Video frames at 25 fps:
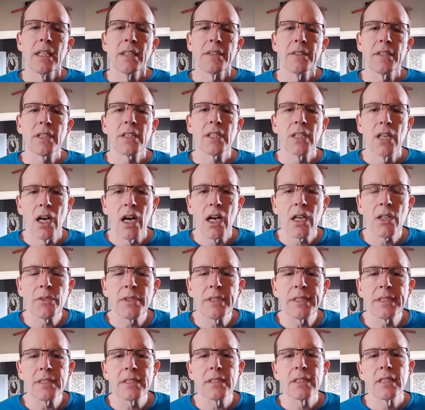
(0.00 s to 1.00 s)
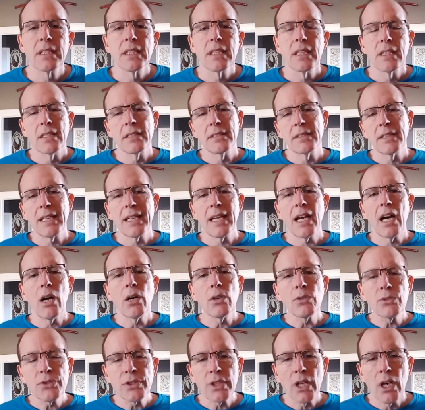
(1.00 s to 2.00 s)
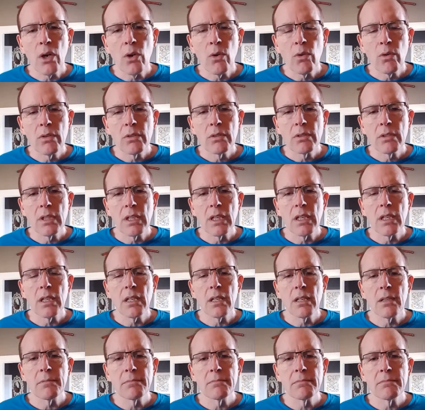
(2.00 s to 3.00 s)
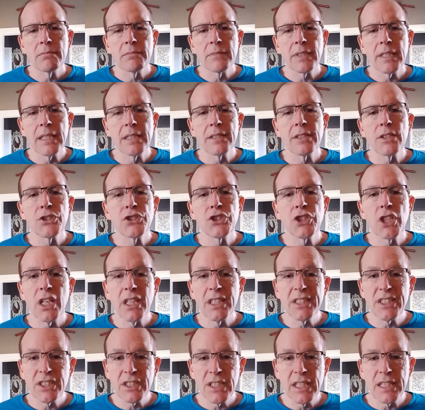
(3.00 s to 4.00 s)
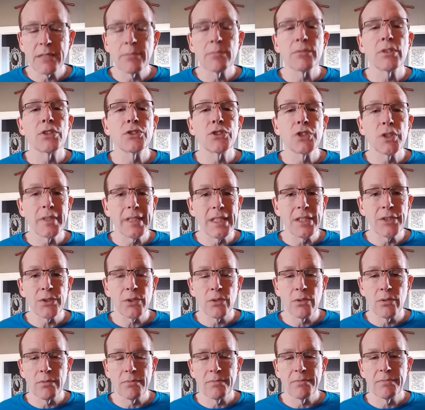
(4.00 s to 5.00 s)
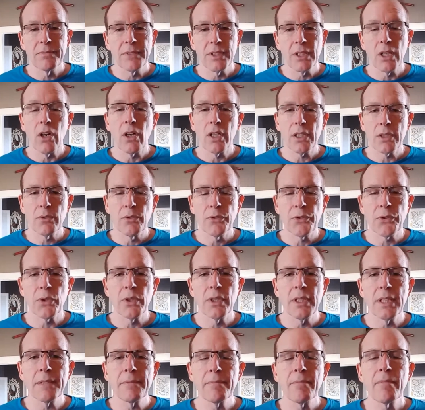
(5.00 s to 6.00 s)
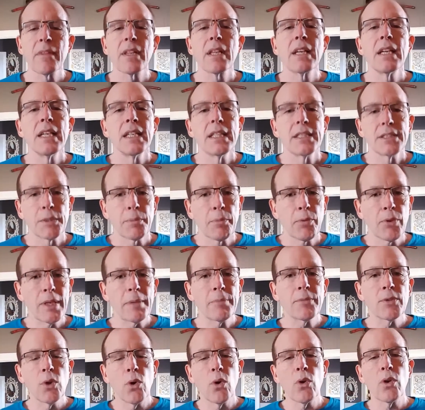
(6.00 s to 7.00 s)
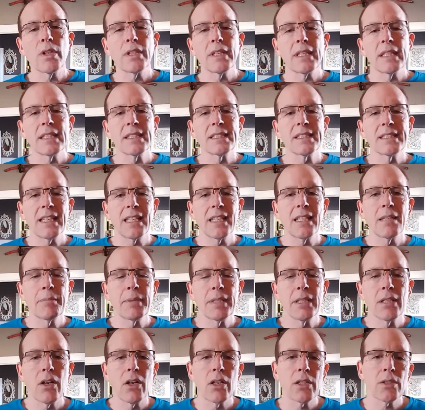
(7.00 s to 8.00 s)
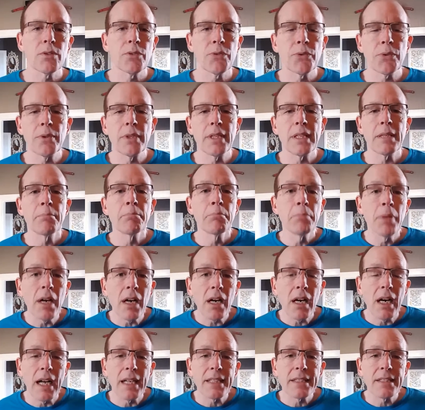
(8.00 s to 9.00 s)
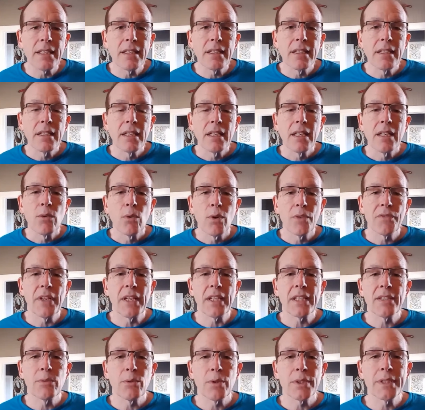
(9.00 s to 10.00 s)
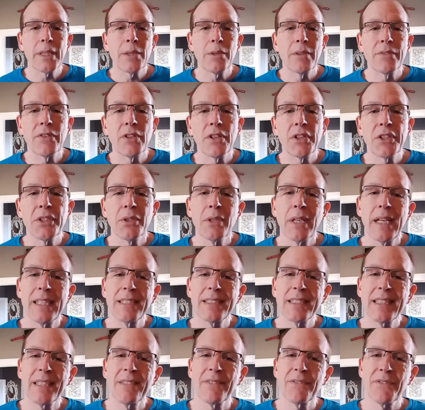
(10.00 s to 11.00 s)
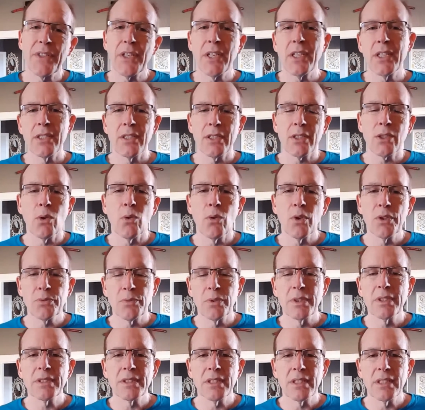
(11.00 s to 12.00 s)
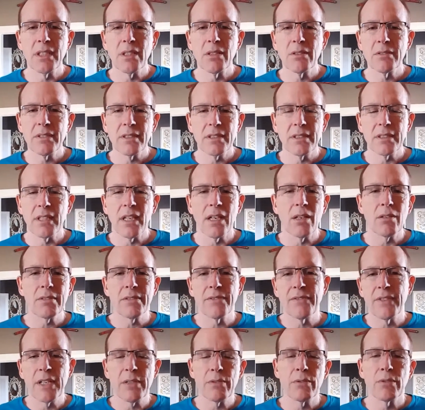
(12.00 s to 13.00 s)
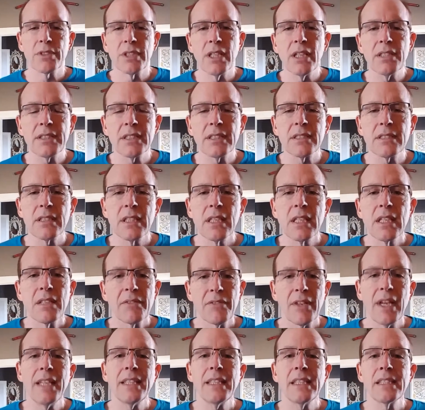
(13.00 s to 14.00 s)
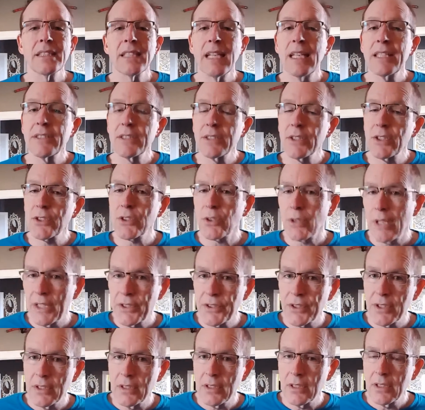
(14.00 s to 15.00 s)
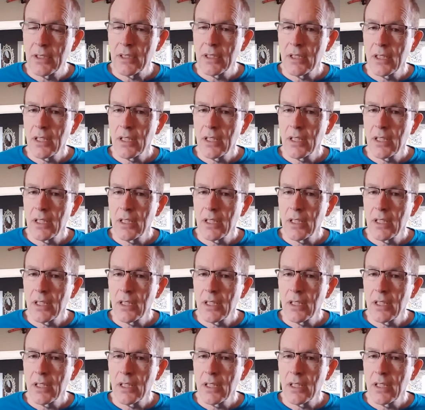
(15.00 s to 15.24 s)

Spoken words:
The Congress, they also, in the judge system, the judicial, the Article 3, Supreme Court is set up in Article 3, but what they refer to as the inferior courts, which, all the federal judges, that is at the discretion